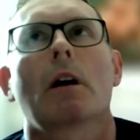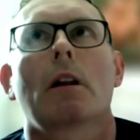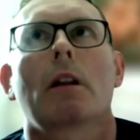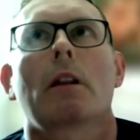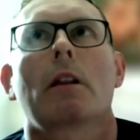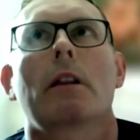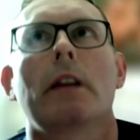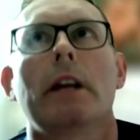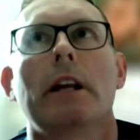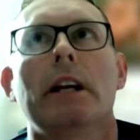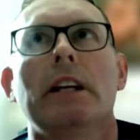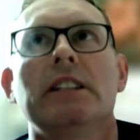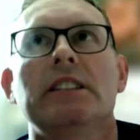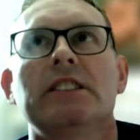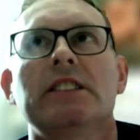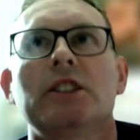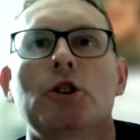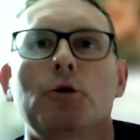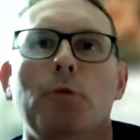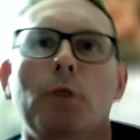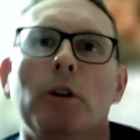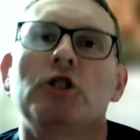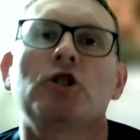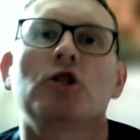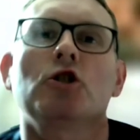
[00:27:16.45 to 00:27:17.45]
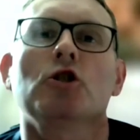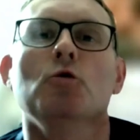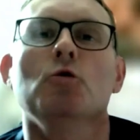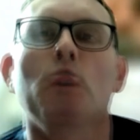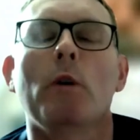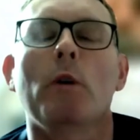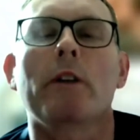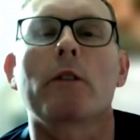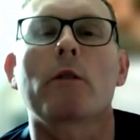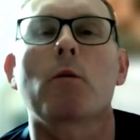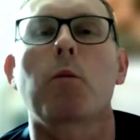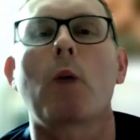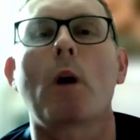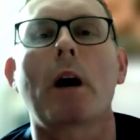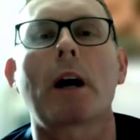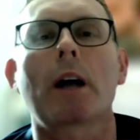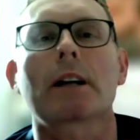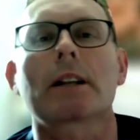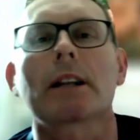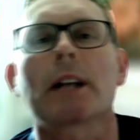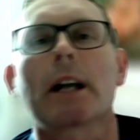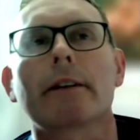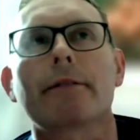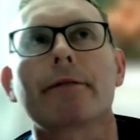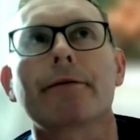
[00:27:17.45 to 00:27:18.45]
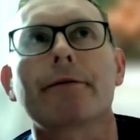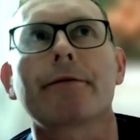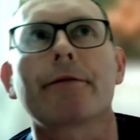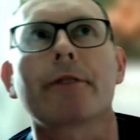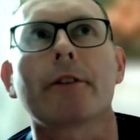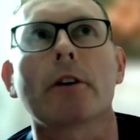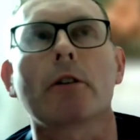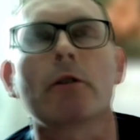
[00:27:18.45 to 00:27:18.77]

the situation with wildlife